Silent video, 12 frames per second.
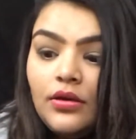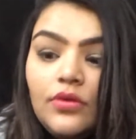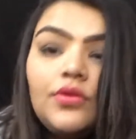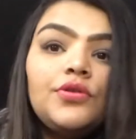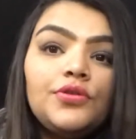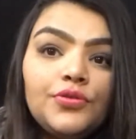
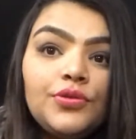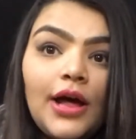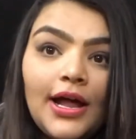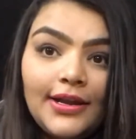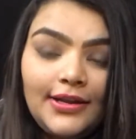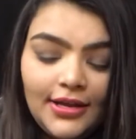going to do
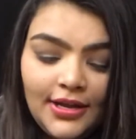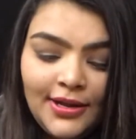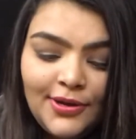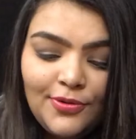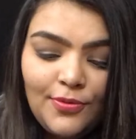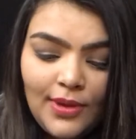that,
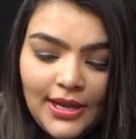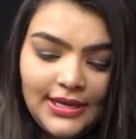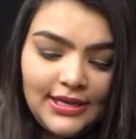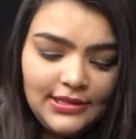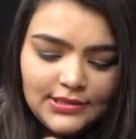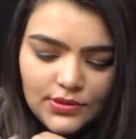don't
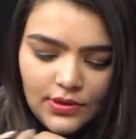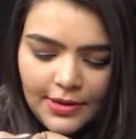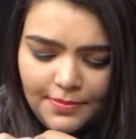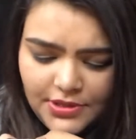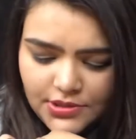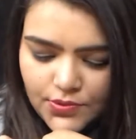worry. So
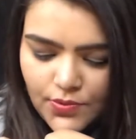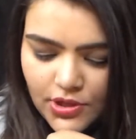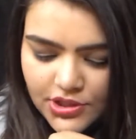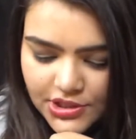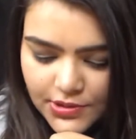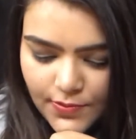let me
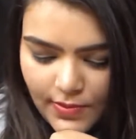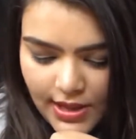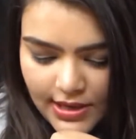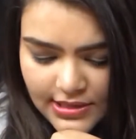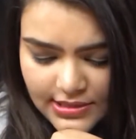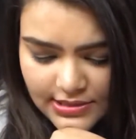swatch it
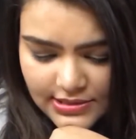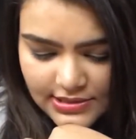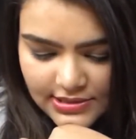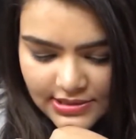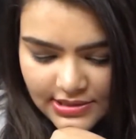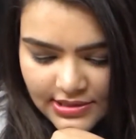
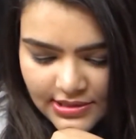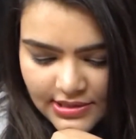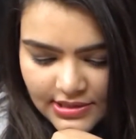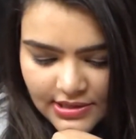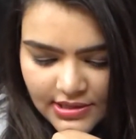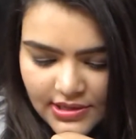once.
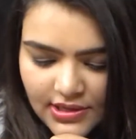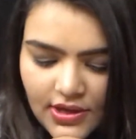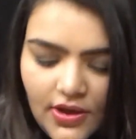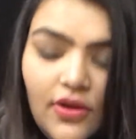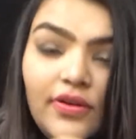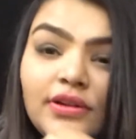
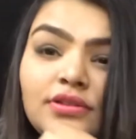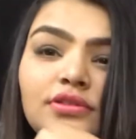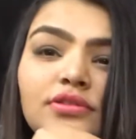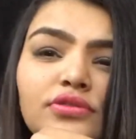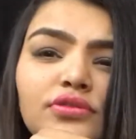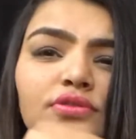Alright, so
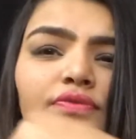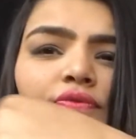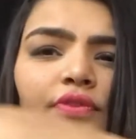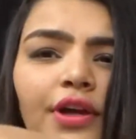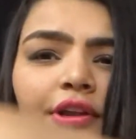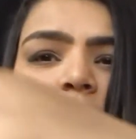this is a
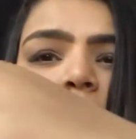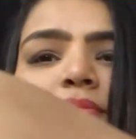very